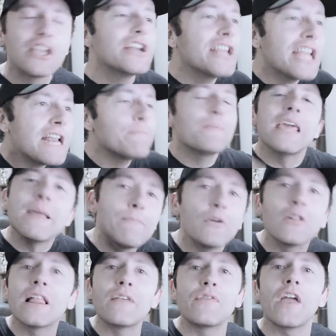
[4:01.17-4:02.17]
You need
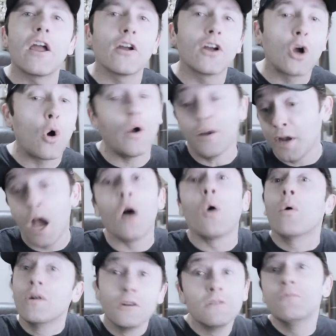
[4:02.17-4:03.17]
people in there going,
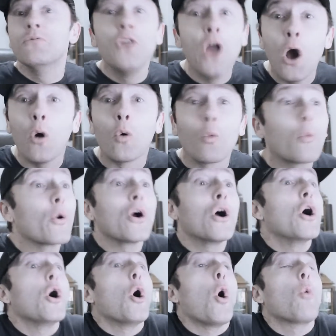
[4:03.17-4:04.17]
no,
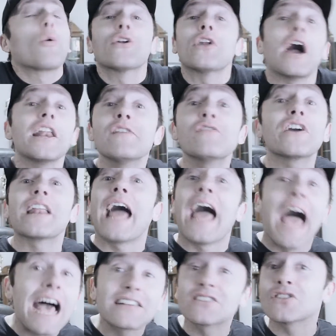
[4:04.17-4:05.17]
we're not even gonna
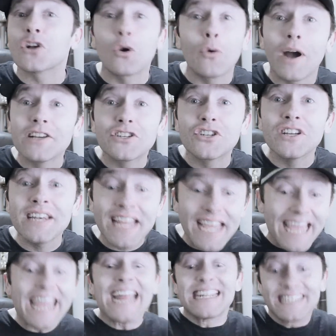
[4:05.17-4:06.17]
ask the question.
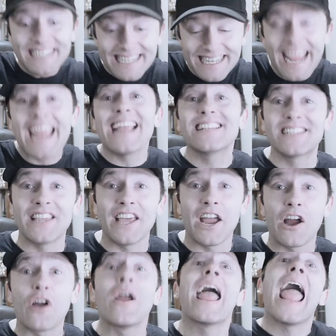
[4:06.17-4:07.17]
It stays
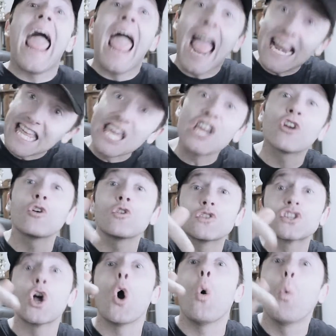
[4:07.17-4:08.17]
there, and
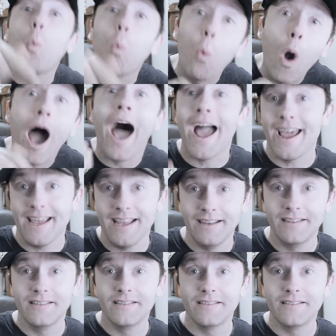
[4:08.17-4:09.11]
here's why.